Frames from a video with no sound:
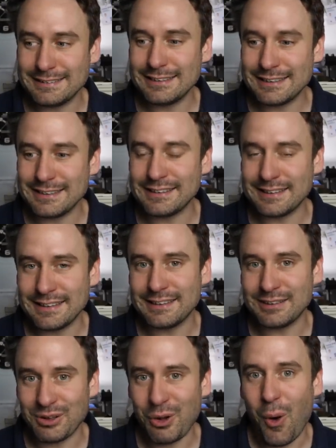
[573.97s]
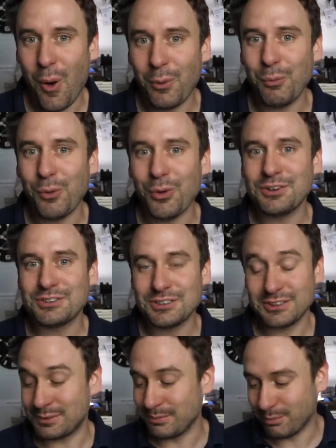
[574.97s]
It's a hot watch.
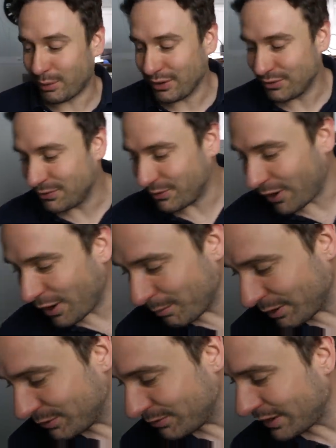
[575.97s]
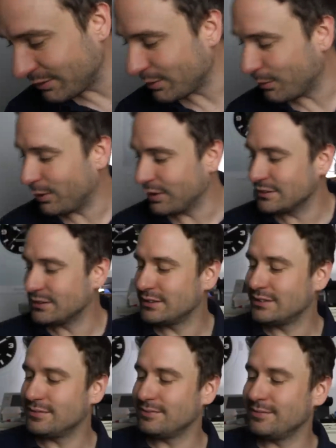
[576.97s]
It's by far my favorite
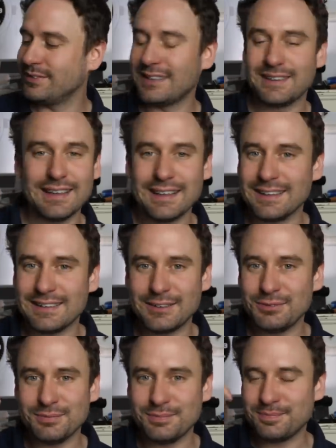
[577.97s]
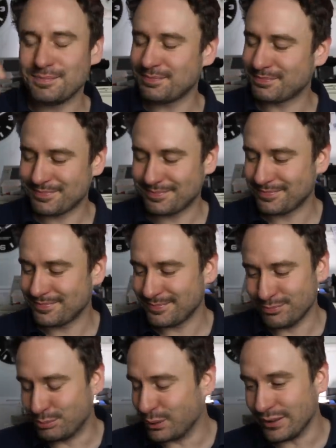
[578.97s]
watch. This thing is
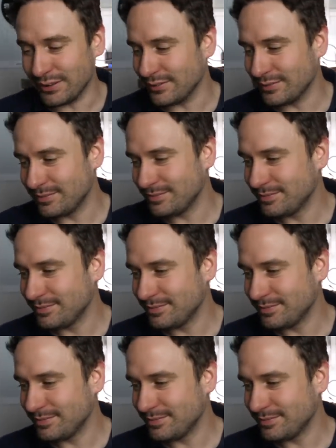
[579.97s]
brilliant.